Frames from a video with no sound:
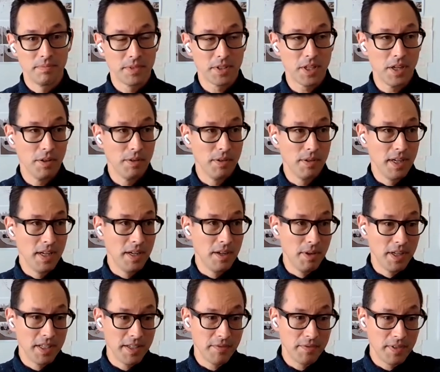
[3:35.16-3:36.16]
So
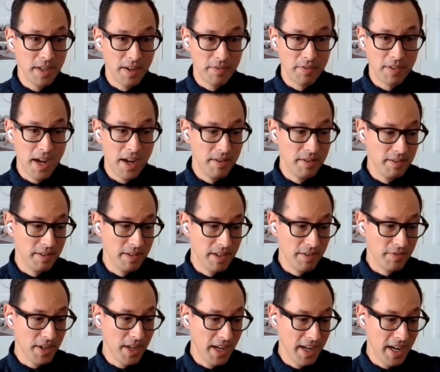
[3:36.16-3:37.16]
anyways, I've
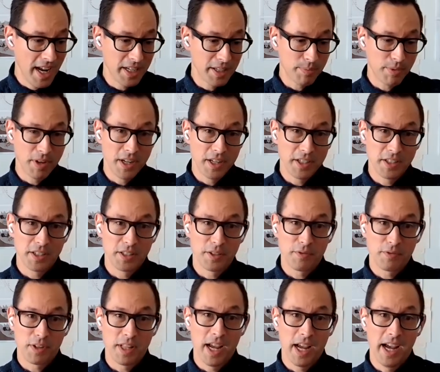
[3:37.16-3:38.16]
got aspirations
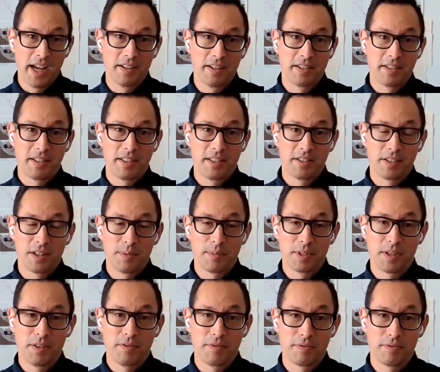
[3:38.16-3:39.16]
for that in
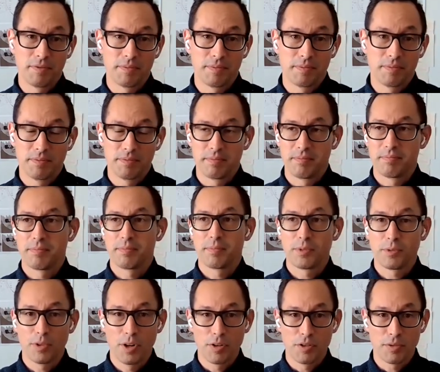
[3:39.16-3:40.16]
terms of
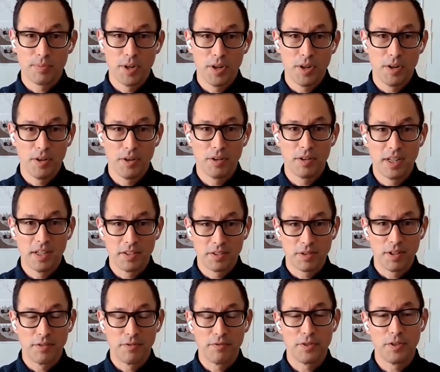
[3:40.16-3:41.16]
growth mode and
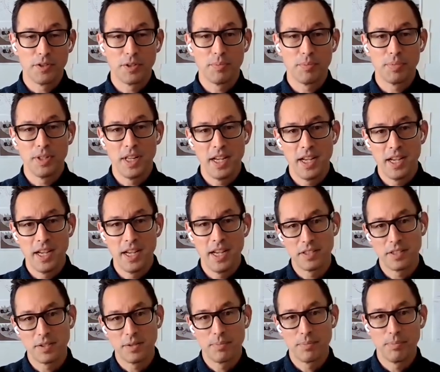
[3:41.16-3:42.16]
sort of future plans
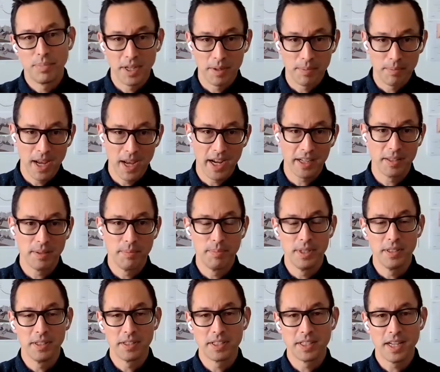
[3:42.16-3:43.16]
is to bring back the
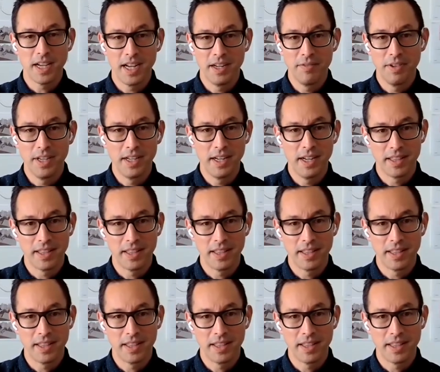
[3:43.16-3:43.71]
build side of it.